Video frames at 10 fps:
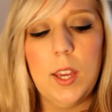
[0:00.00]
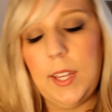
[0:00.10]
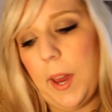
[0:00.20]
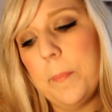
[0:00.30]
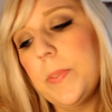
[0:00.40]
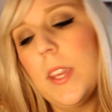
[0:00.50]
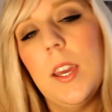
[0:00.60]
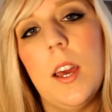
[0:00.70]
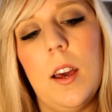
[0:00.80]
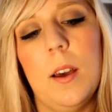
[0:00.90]
Yeah,
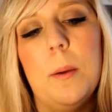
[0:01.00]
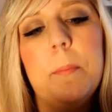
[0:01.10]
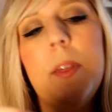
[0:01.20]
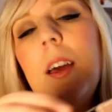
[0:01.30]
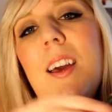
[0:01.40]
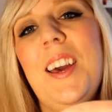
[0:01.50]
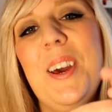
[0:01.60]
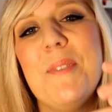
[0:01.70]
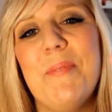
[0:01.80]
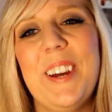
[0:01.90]

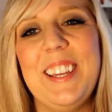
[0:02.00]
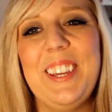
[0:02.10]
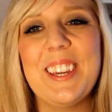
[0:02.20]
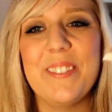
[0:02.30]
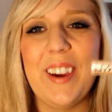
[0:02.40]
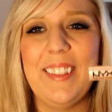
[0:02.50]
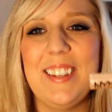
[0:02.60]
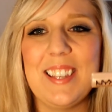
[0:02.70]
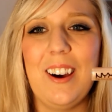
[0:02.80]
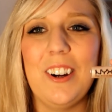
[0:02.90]
but you can find
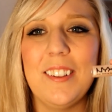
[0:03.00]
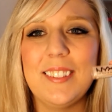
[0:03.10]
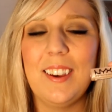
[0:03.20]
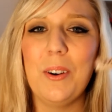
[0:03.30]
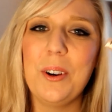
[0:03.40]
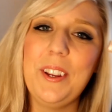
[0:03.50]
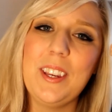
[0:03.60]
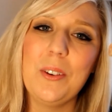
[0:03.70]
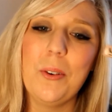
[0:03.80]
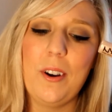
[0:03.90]
these at Ulta, or you
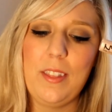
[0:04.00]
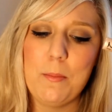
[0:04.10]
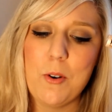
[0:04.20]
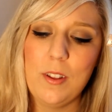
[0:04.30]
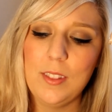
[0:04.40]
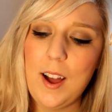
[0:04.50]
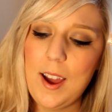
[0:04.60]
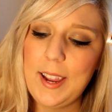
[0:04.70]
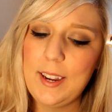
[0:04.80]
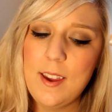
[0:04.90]
can order them
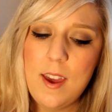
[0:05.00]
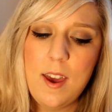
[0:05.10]
online.